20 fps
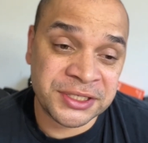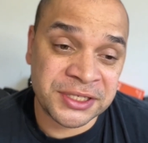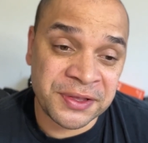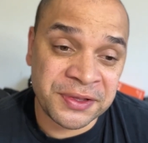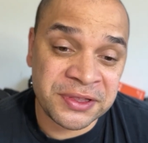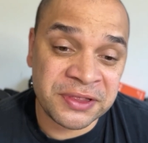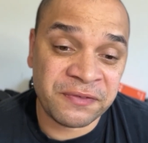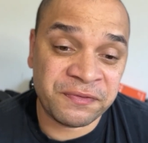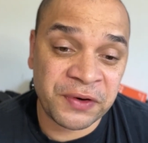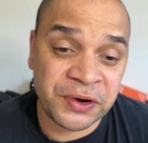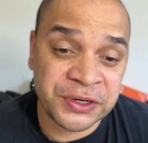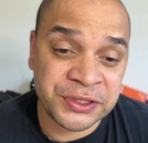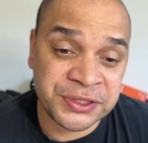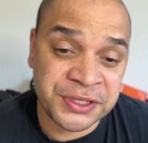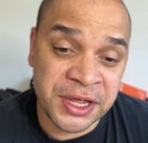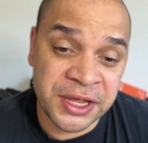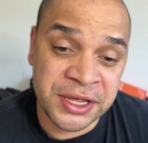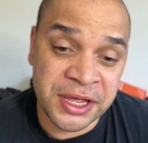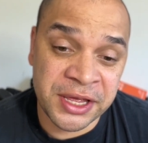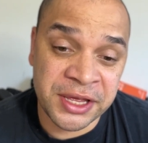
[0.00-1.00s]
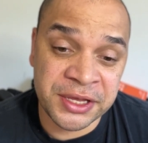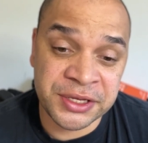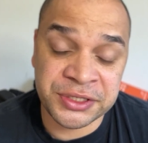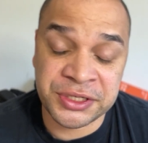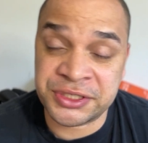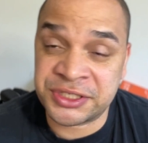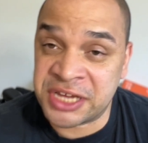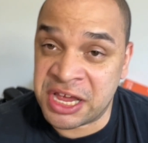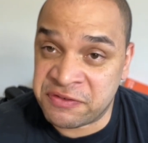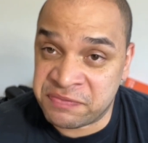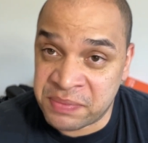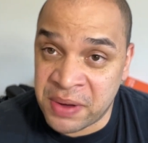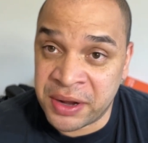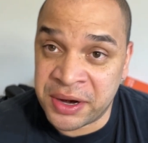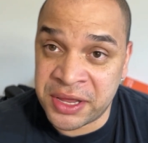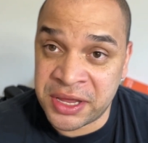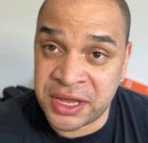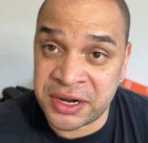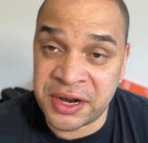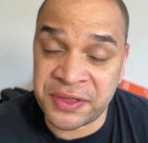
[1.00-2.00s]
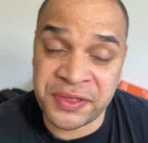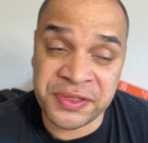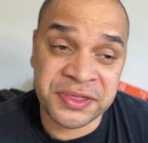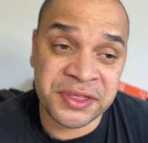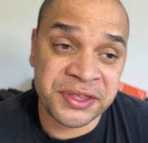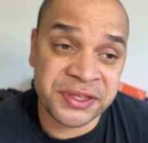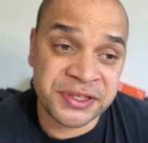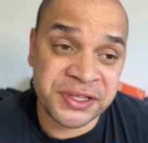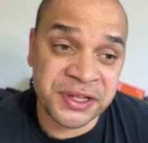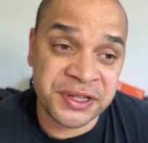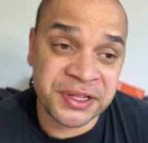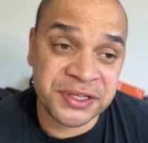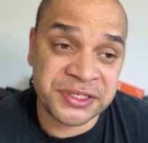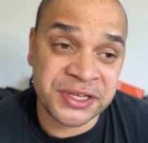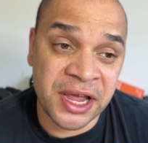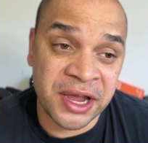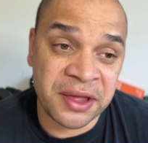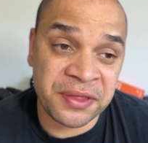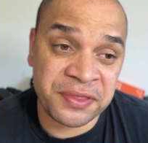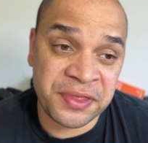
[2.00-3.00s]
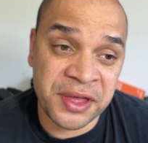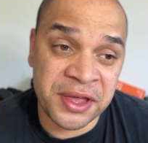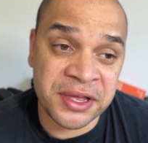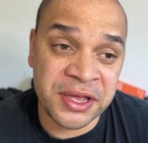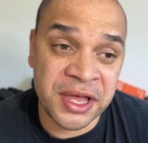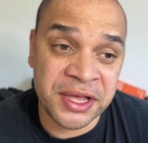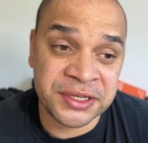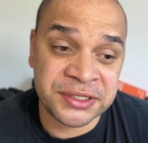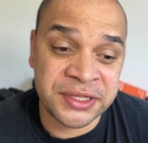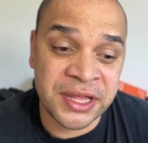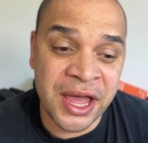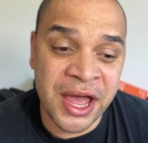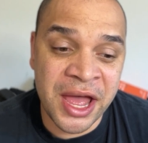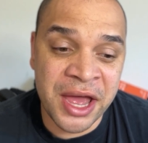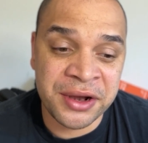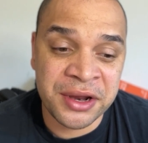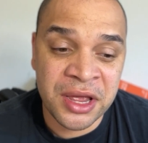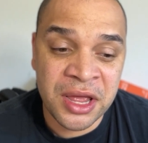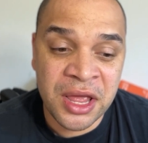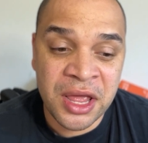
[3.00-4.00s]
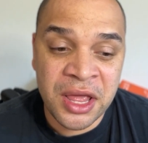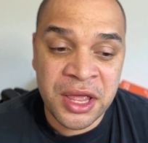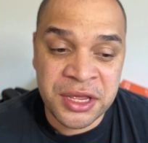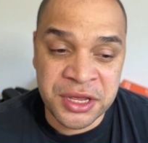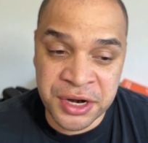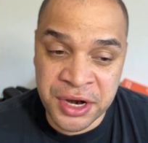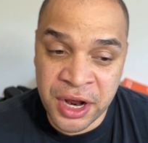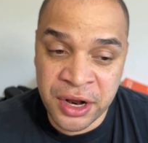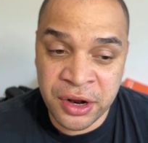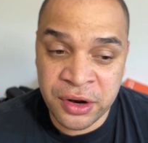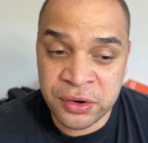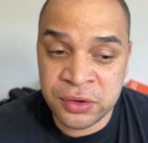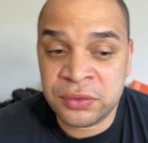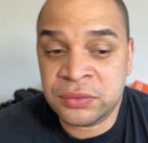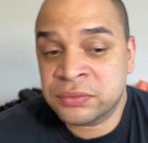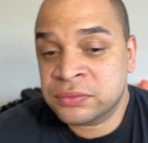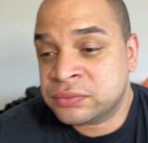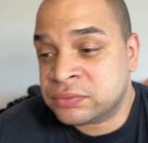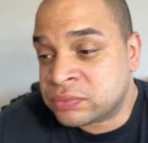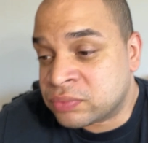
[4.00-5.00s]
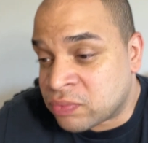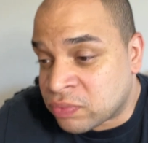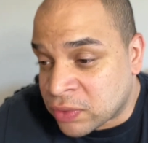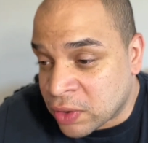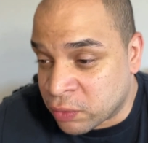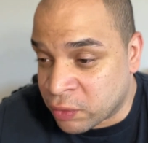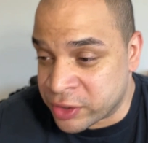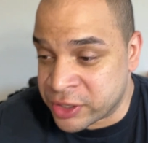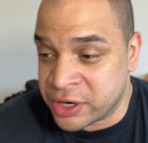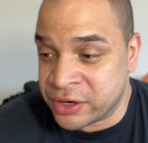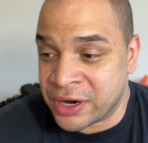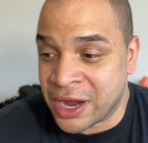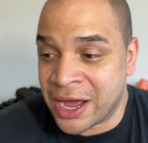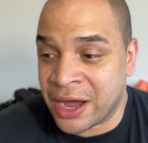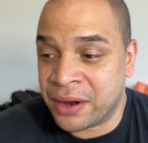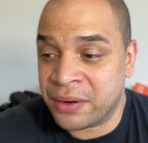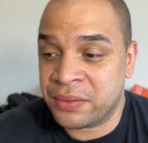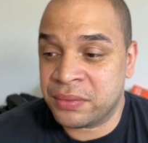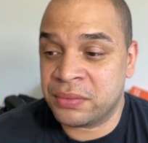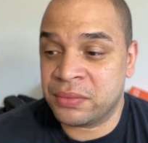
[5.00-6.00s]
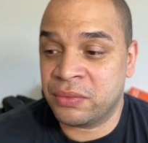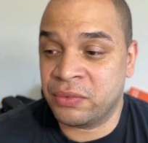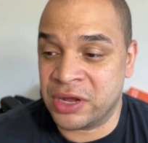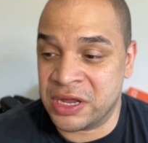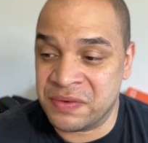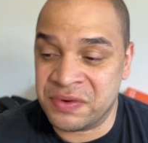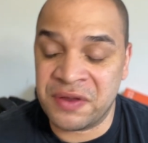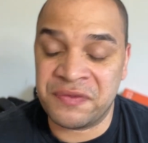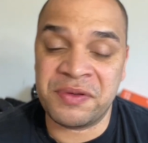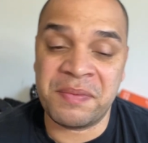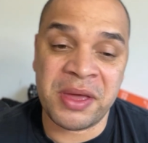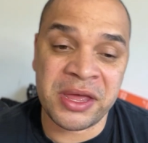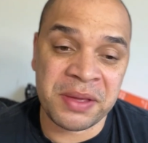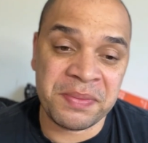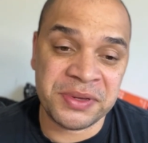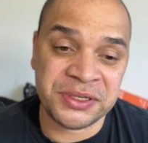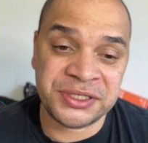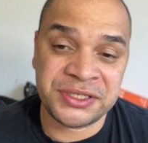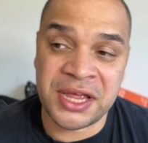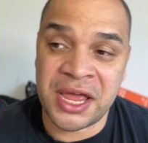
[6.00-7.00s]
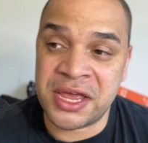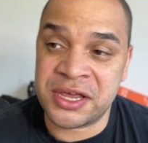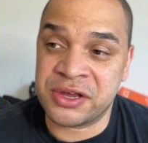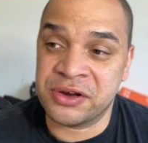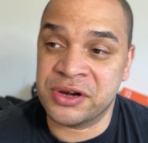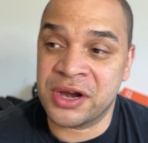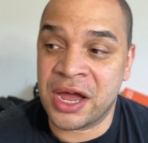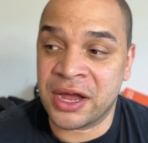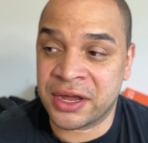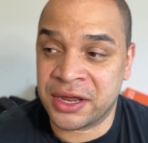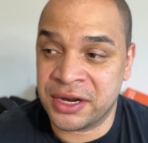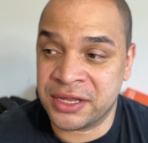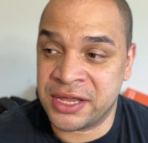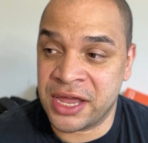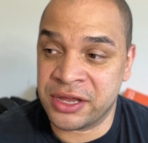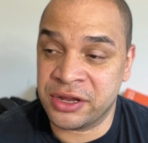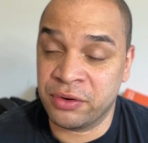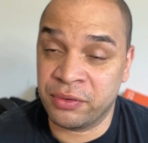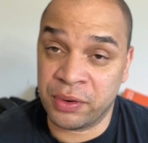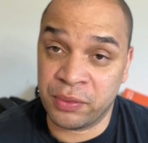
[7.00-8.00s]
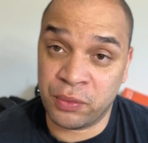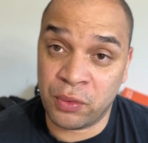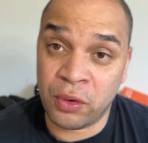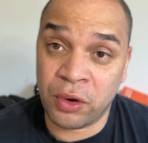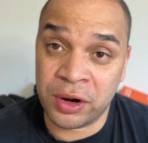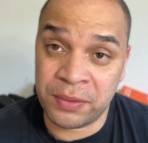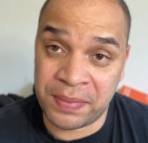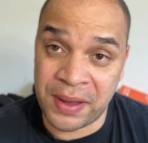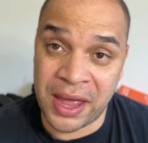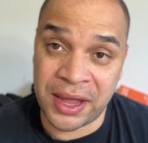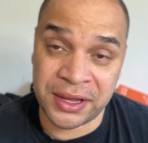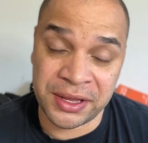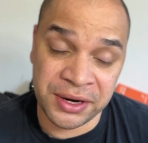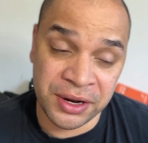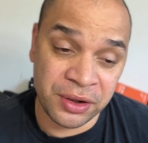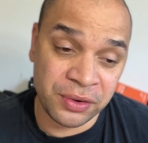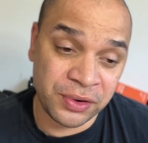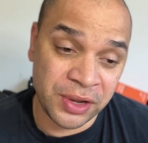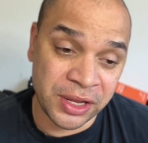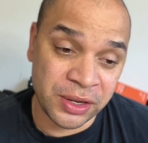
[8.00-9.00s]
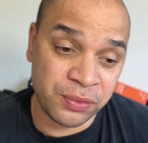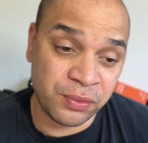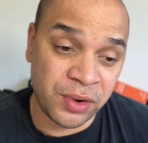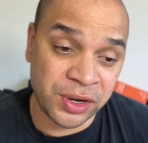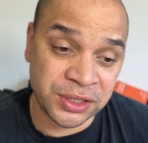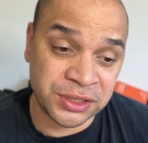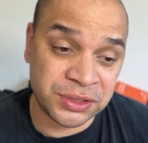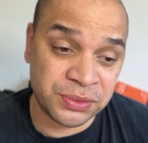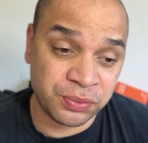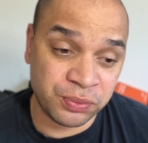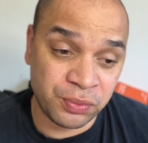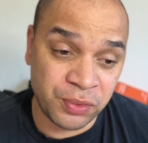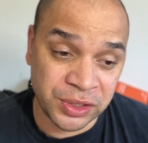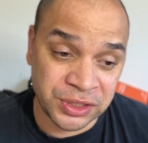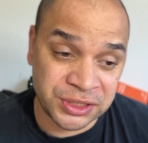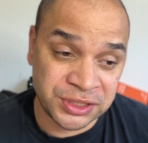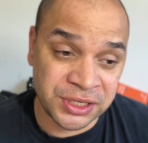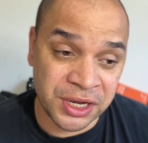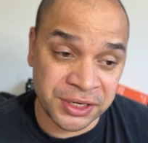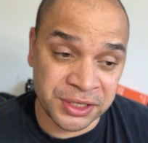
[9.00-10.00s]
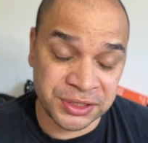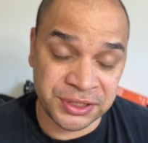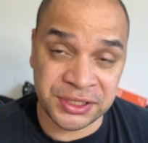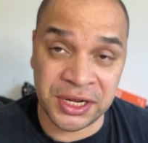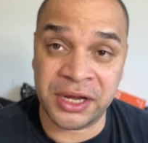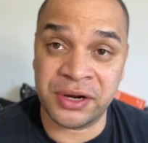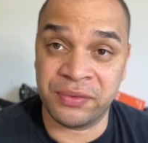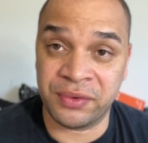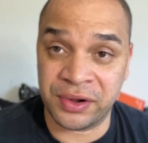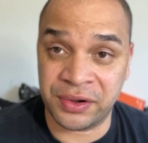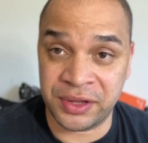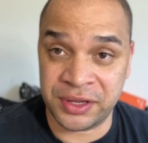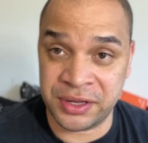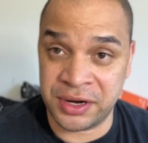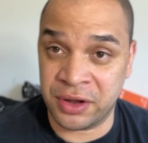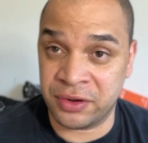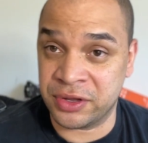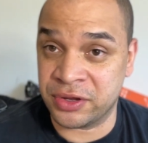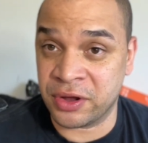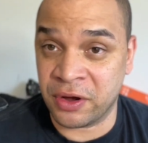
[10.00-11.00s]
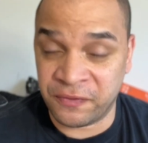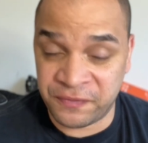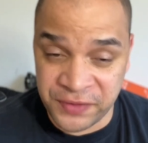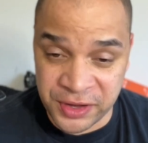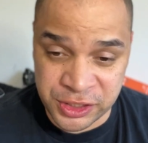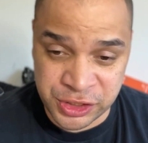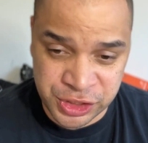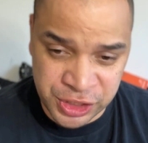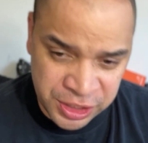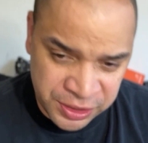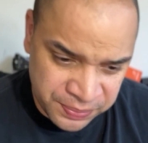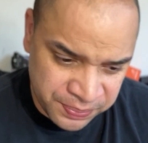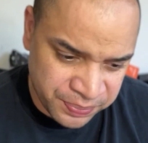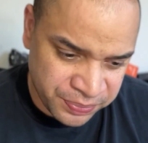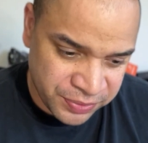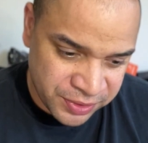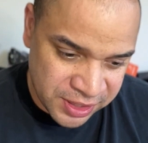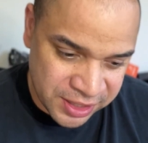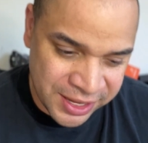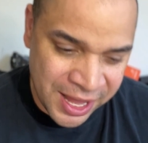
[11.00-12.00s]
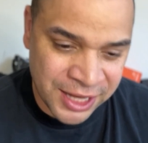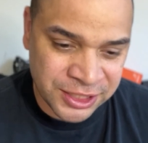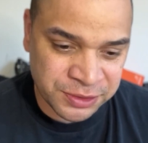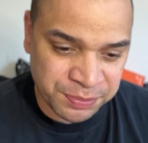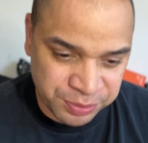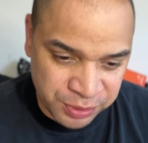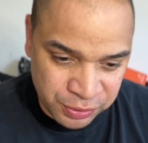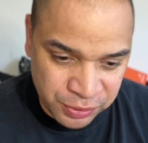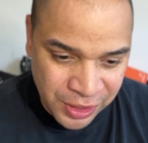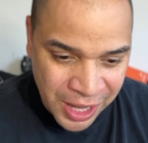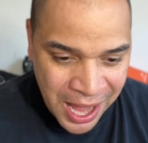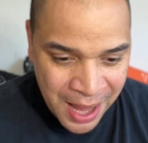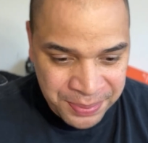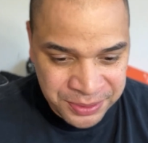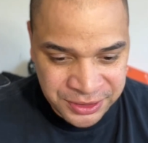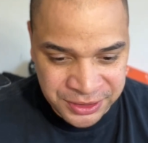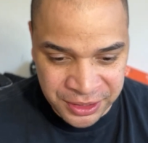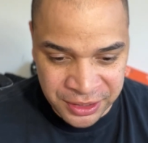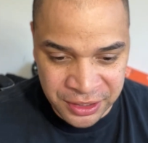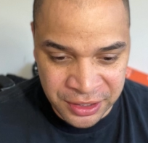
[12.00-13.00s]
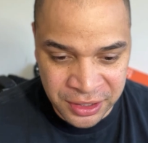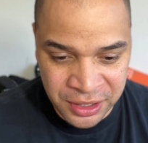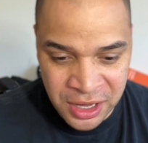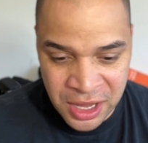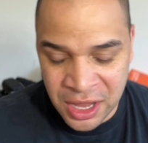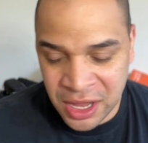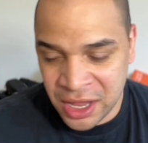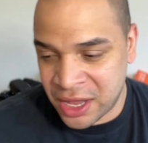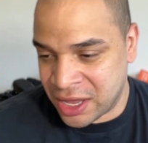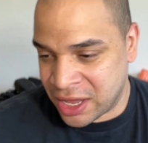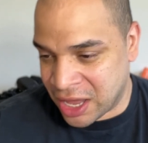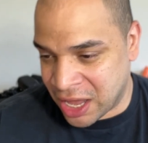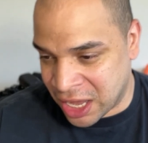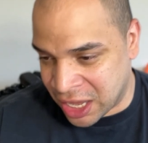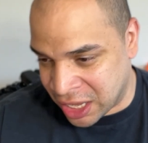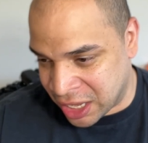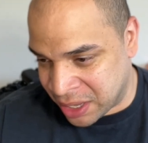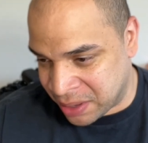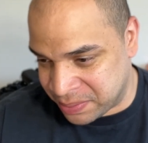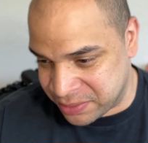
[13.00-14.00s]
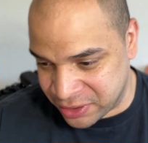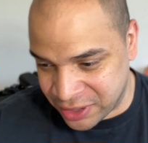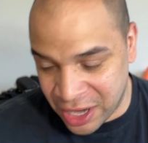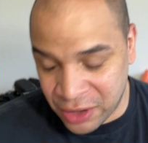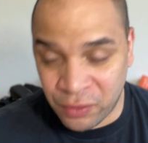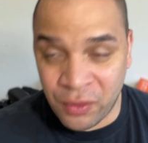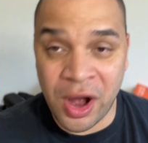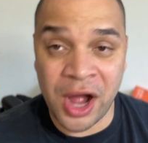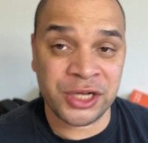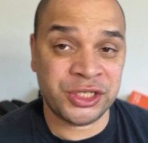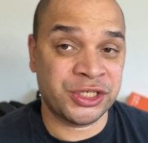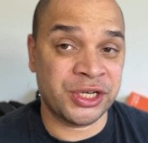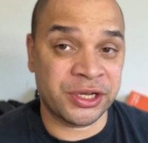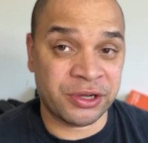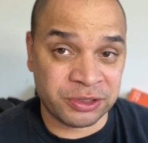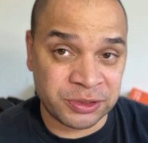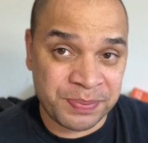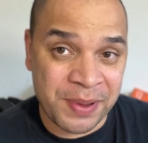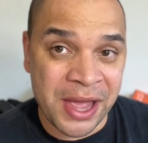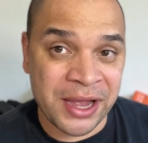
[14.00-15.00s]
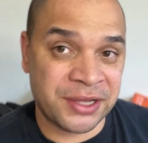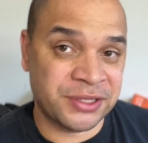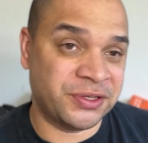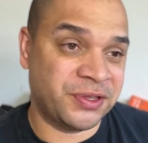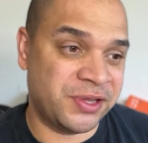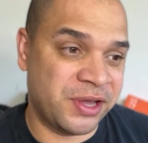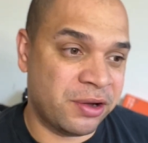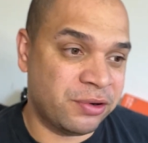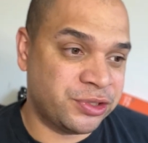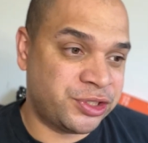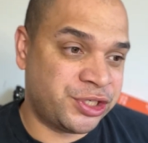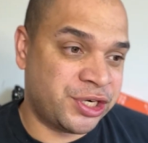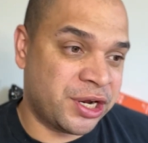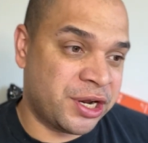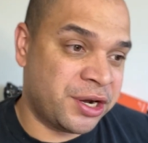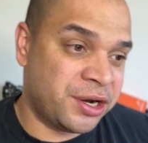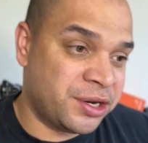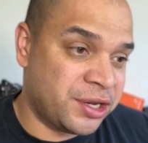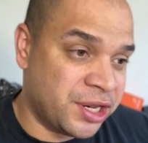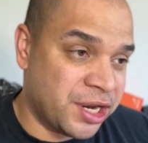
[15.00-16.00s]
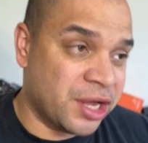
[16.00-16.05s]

I think the first thing is to save money, and I think the second thing is that when you're not, even if you make a mistake, you're not going to get your reward back. Like, what's done is done, really. You go fishing, you catch a blue lobster, you're not watching it goes back into the ocean.